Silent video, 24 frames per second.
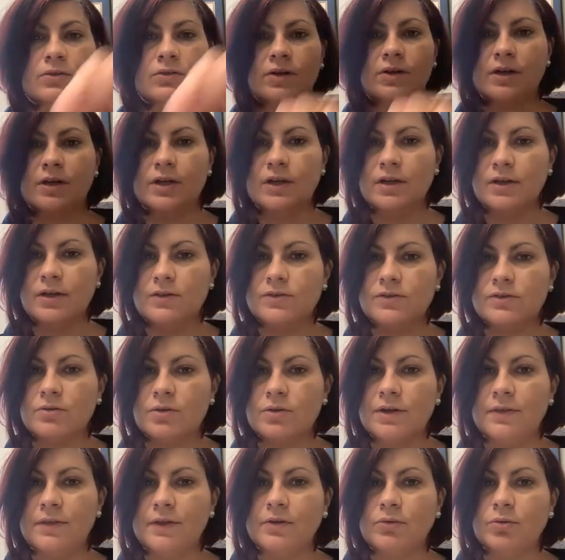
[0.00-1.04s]
Okay, so I
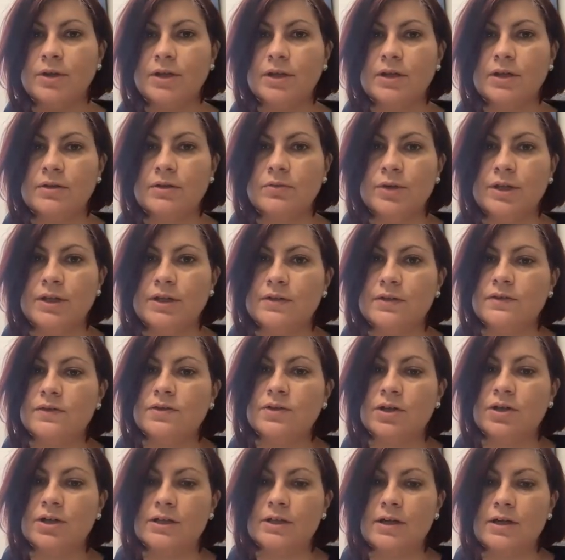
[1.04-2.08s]
think we can we can
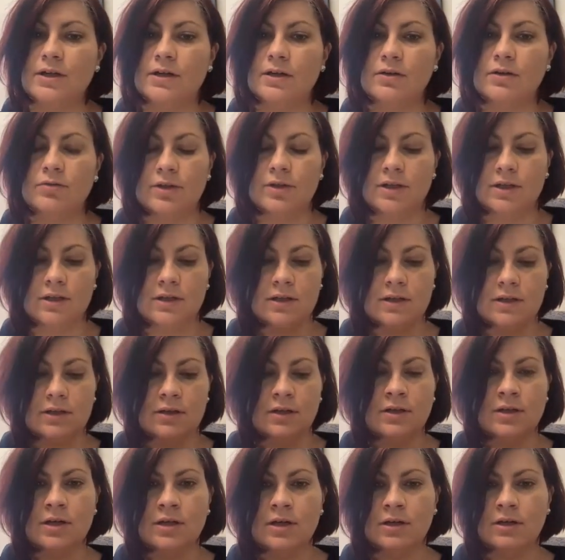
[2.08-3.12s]
start now and uh,
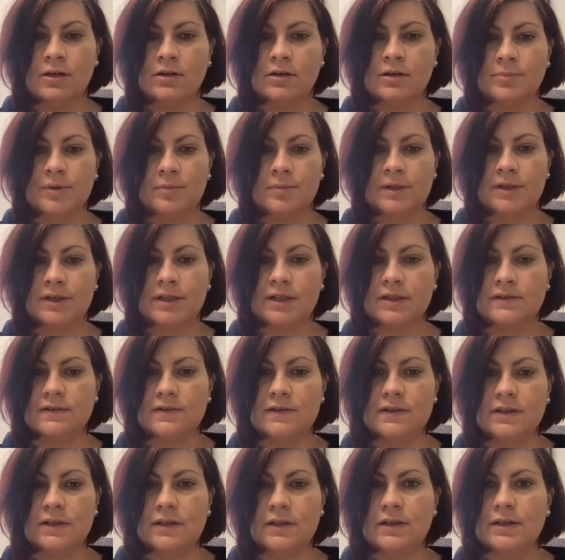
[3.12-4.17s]
uh, people can
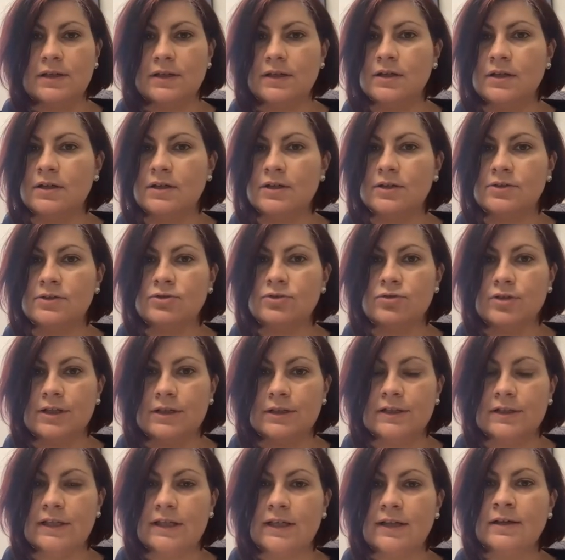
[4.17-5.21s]
still uh,
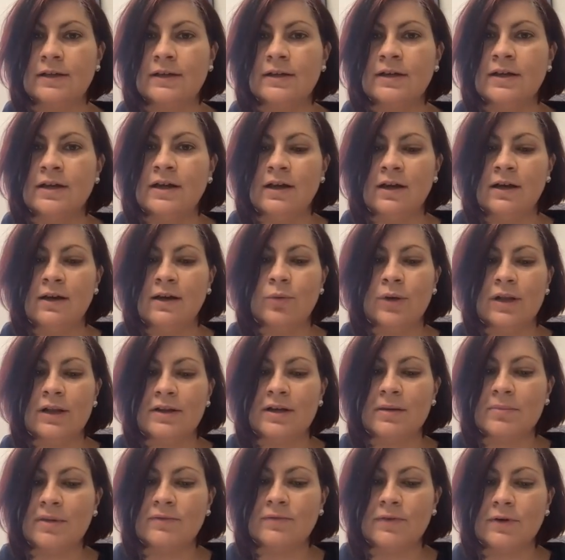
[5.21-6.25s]
trickle in.
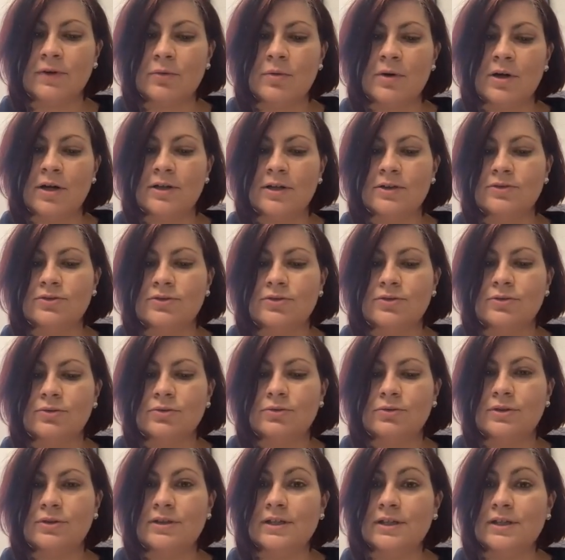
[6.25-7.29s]
Welcome everyone
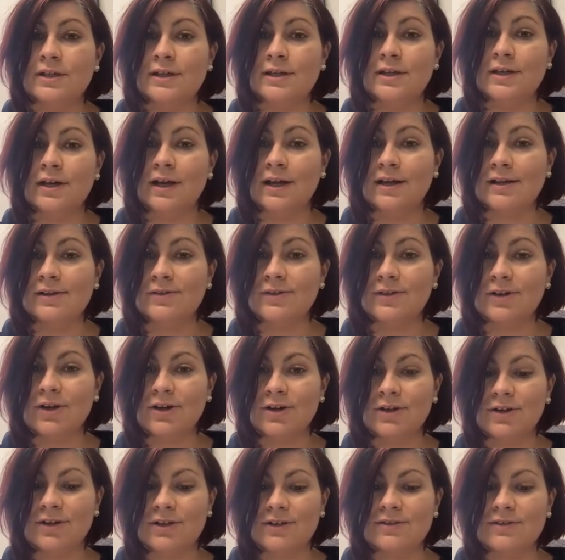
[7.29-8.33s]
to the Health
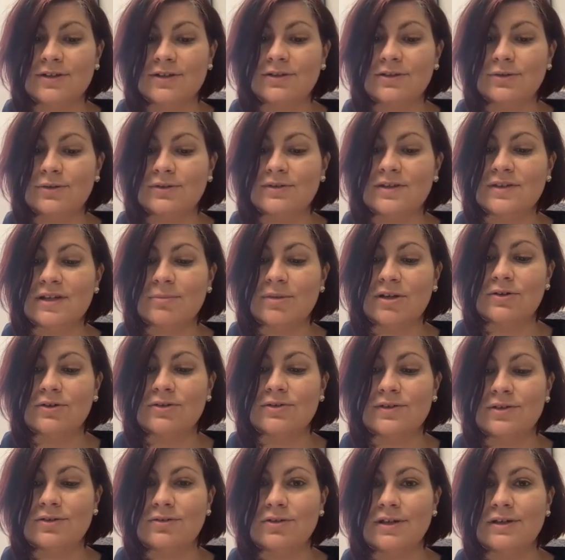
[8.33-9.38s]
Law Institute seminar
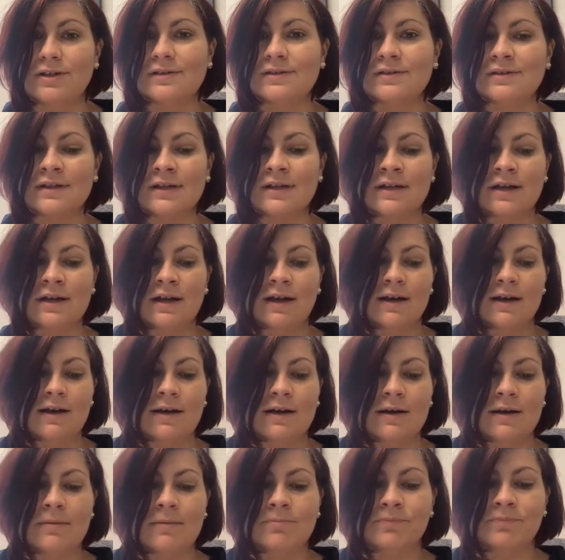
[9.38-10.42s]
series.
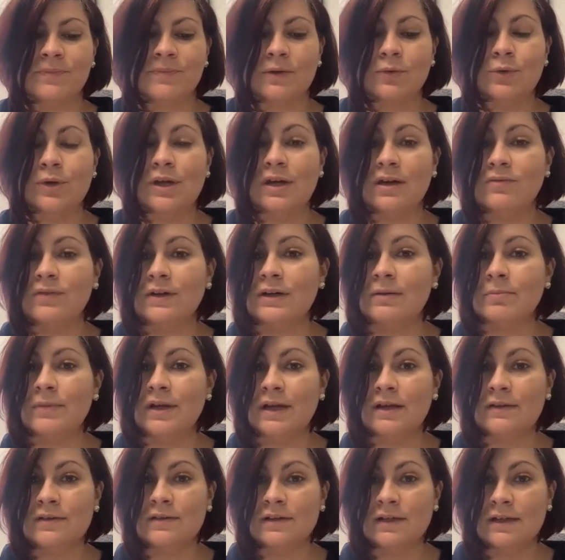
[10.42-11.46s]
Um, we have an
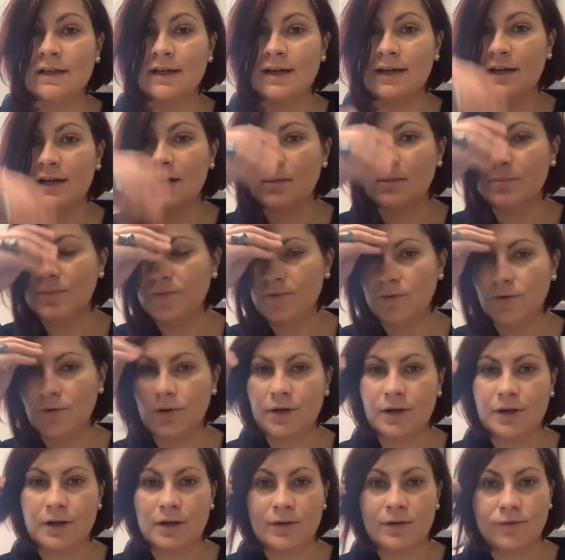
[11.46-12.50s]
amazing lineup
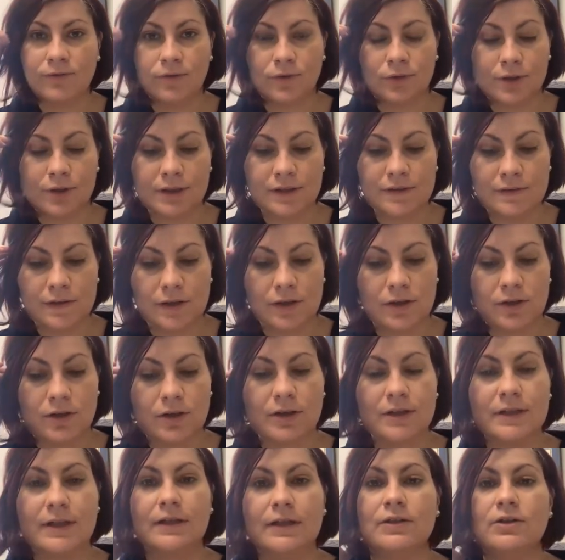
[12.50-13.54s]
for, uh, for this
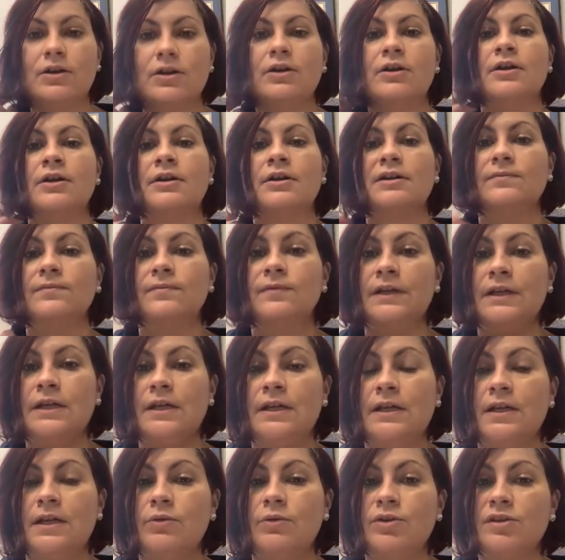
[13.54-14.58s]
year that are
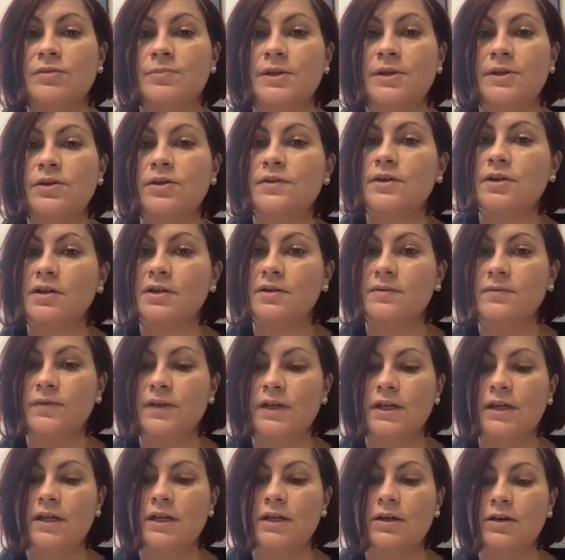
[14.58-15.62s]
convening, our speakers are
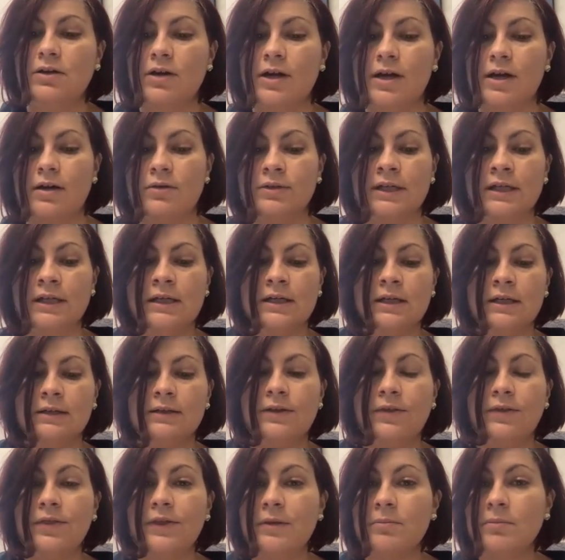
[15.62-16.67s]
convening around
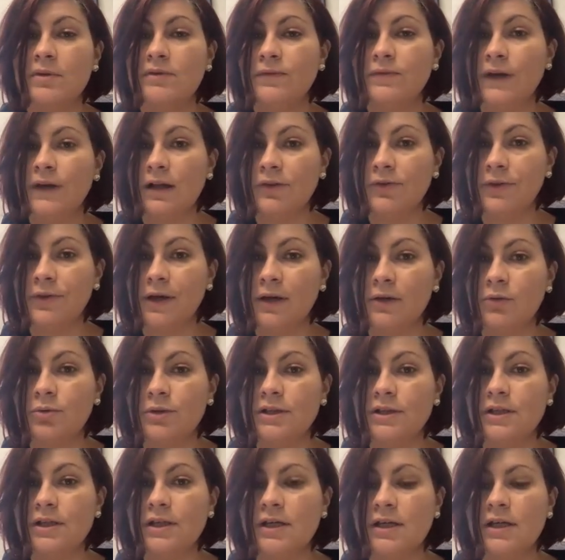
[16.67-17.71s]
the theme of health
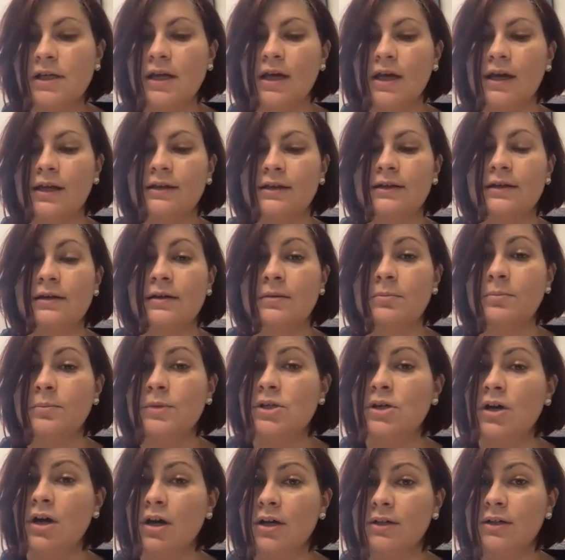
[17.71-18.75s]
equity and uh,
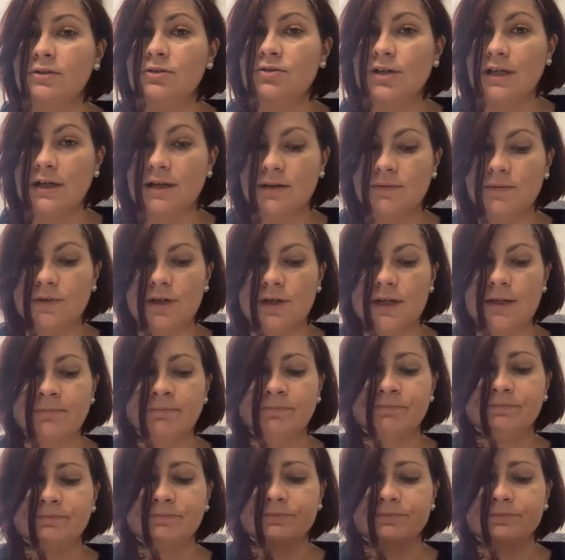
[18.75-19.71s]
beyond recovery.